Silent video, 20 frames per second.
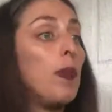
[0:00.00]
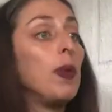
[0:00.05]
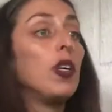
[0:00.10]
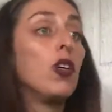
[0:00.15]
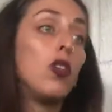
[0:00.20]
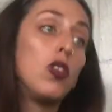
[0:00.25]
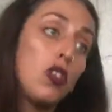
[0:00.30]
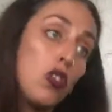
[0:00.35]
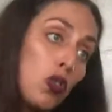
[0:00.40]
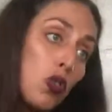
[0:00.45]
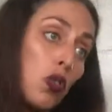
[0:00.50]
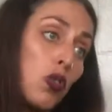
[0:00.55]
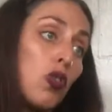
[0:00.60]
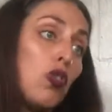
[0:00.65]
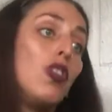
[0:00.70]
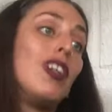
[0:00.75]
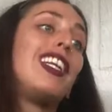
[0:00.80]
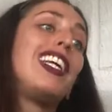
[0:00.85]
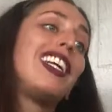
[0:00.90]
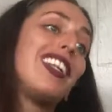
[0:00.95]
and go to
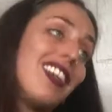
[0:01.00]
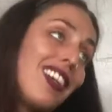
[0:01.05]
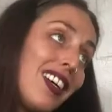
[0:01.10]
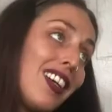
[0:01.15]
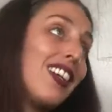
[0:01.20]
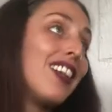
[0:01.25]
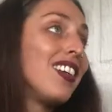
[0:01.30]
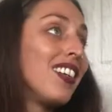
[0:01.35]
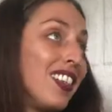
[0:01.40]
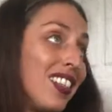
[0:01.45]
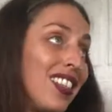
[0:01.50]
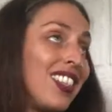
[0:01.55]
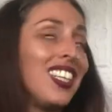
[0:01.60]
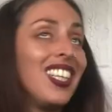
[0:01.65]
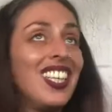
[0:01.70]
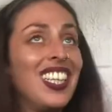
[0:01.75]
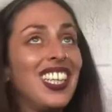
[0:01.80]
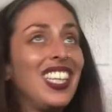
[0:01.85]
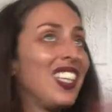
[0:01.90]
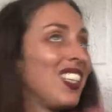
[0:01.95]
school, and like,
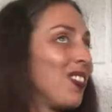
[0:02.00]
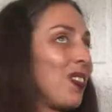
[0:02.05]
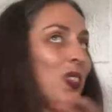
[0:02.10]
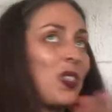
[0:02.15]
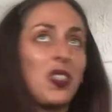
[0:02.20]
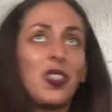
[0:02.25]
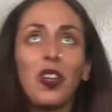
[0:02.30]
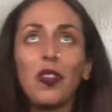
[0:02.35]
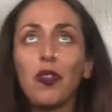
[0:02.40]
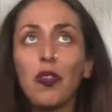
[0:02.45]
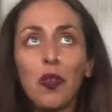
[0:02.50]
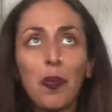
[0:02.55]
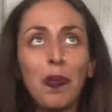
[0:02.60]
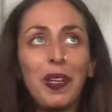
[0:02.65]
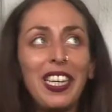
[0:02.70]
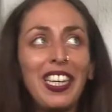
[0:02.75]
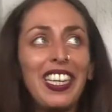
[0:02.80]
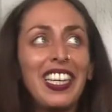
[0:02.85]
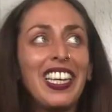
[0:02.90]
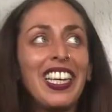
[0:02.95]
it's not for
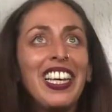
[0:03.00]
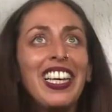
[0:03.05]
me.